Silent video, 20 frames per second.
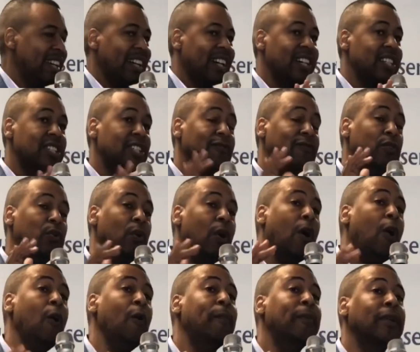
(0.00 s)
Because if
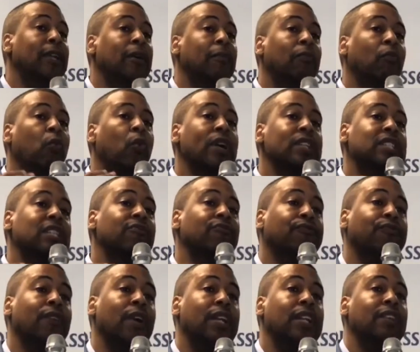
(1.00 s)
you open them, what's
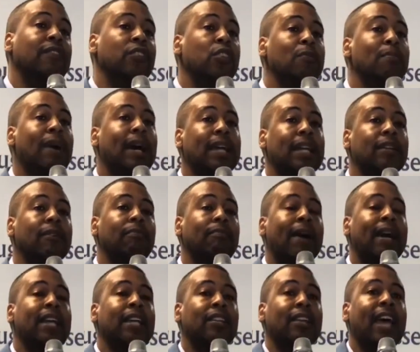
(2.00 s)
in front of you might
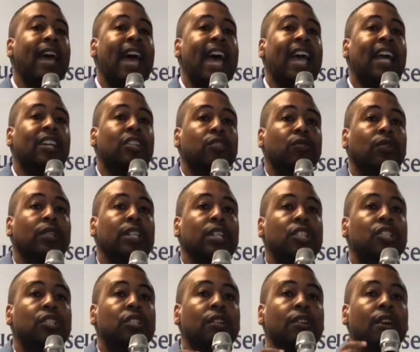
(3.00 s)

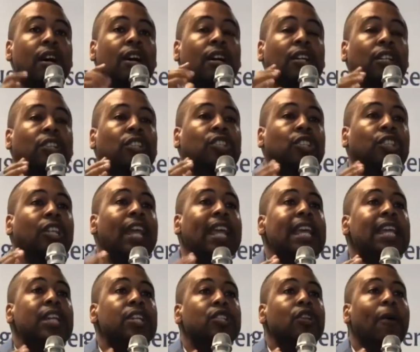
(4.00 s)
actually
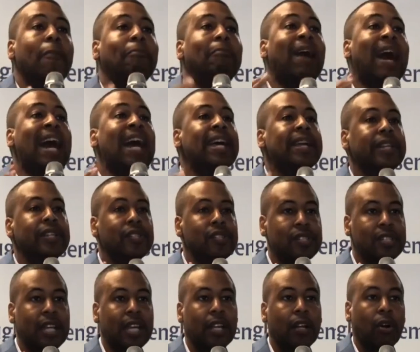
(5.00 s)
change your
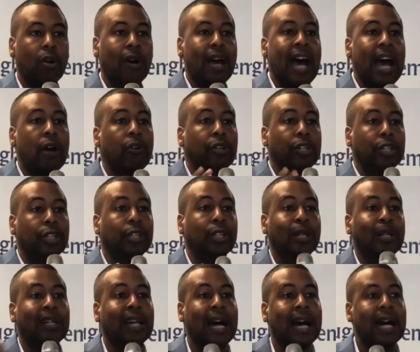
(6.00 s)
mindset on how
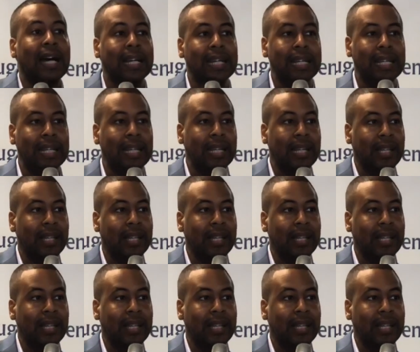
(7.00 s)
good God is.